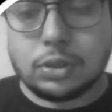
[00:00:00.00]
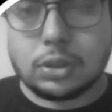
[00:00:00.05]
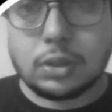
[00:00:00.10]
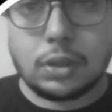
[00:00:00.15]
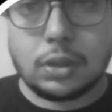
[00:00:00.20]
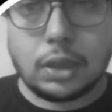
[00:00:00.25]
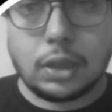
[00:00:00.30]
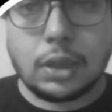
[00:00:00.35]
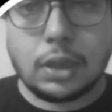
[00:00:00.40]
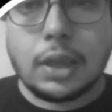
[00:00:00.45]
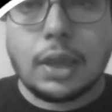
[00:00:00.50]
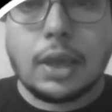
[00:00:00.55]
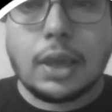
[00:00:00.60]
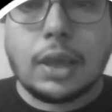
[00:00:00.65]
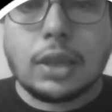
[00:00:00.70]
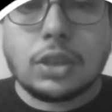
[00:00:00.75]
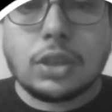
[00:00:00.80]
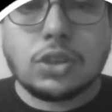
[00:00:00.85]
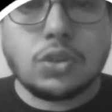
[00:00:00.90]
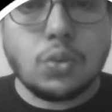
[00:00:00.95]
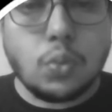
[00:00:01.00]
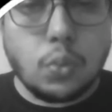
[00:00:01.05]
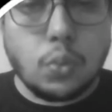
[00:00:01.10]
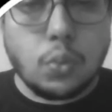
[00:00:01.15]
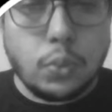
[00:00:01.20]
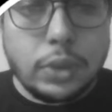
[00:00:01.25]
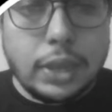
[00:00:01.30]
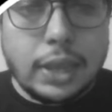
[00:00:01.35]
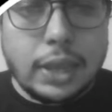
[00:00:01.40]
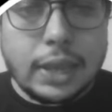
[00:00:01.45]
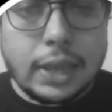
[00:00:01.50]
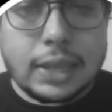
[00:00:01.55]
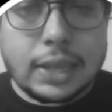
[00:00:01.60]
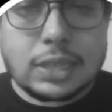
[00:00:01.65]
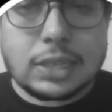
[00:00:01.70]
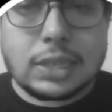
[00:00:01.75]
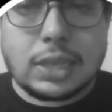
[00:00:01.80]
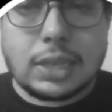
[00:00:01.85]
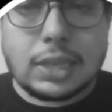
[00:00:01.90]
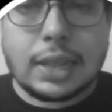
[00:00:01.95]
Okay, so we can
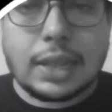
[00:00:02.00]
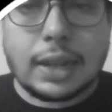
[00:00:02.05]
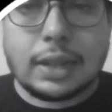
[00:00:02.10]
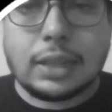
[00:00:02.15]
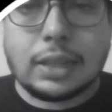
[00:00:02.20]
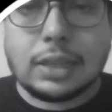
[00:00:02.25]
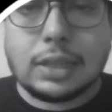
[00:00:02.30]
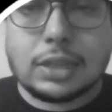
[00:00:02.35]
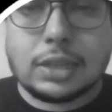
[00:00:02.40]
see that this